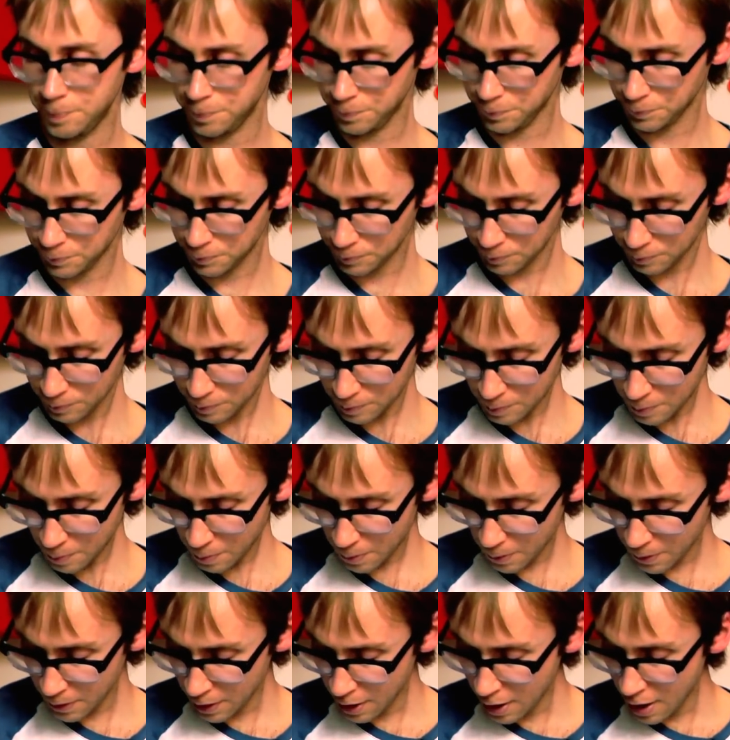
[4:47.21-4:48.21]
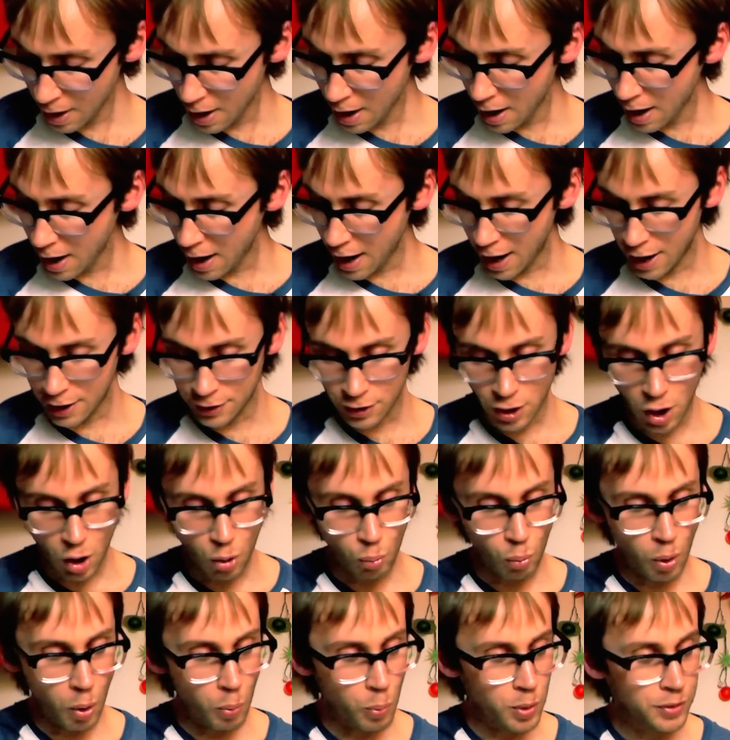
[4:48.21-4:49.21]

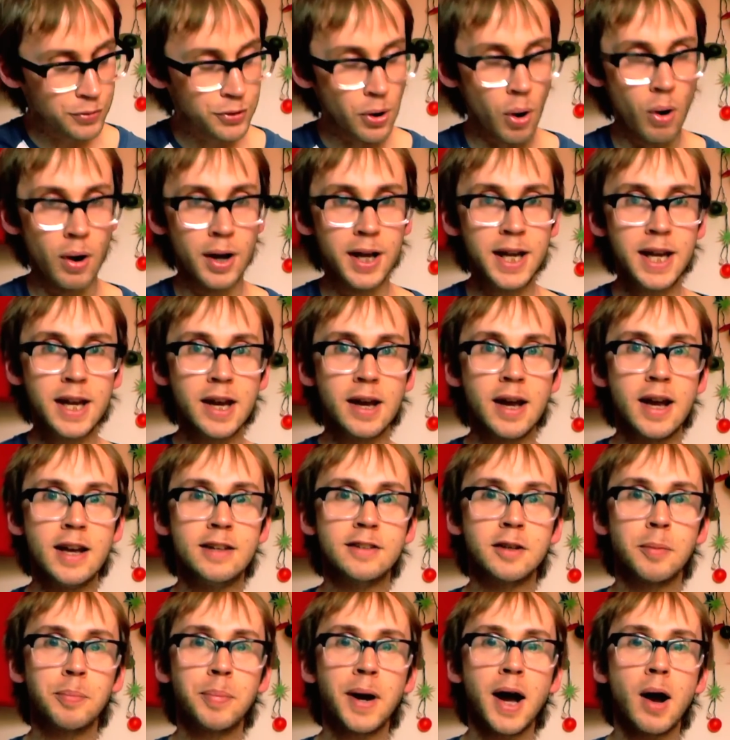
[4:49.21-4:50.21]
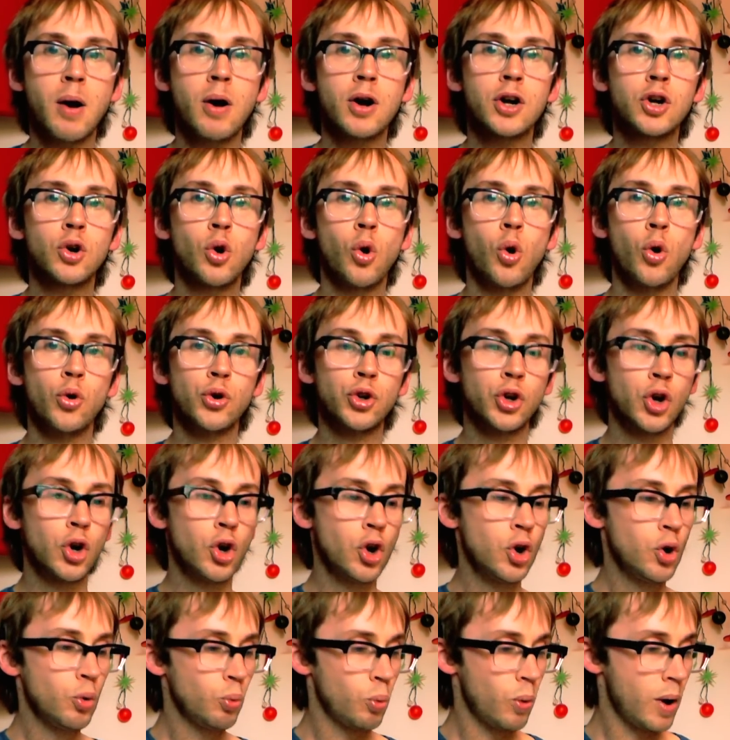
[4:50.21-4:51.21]
And what we've got here is a power chord
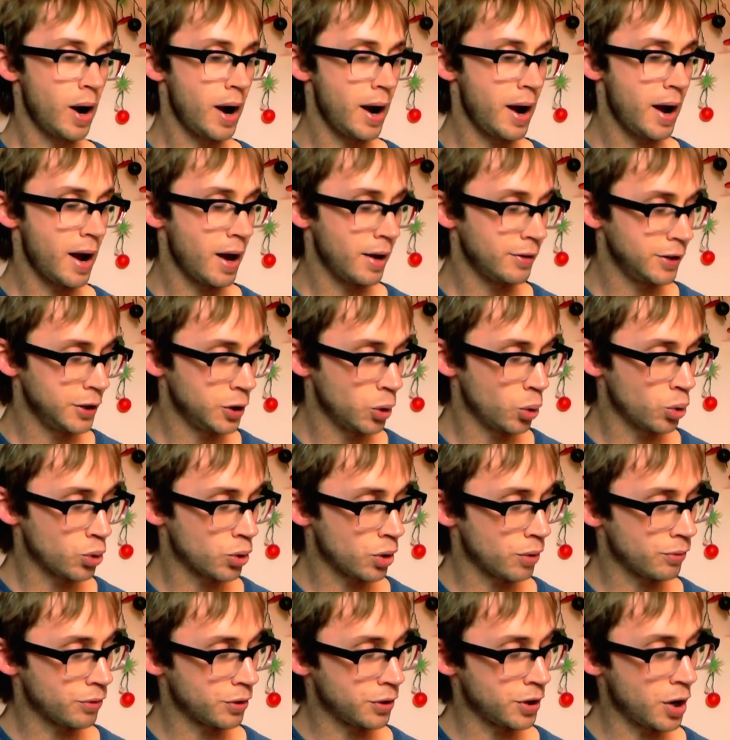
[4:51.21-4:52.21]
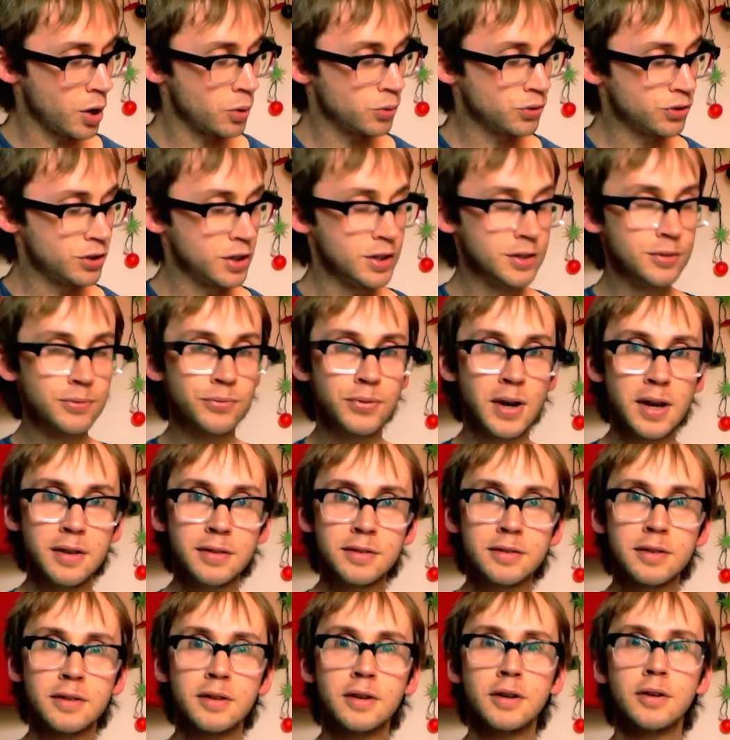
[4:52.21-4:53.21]
where the order of the notes is
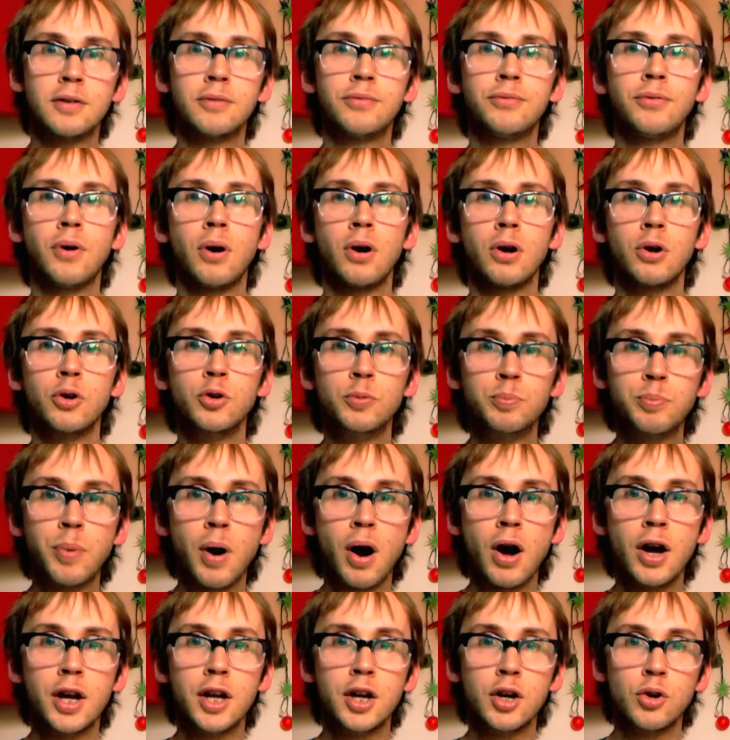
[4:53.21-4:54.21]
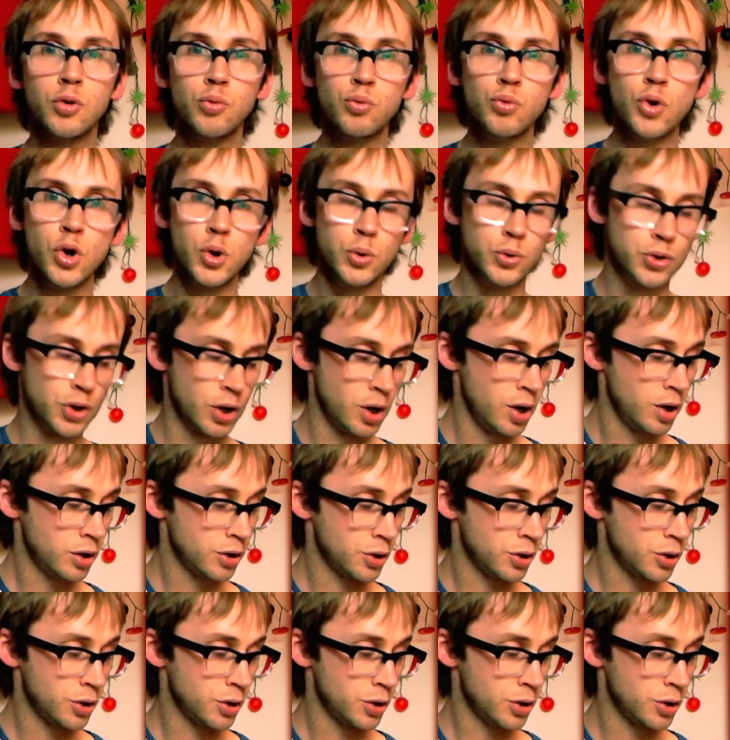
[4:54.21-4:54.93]
fifth followed by root.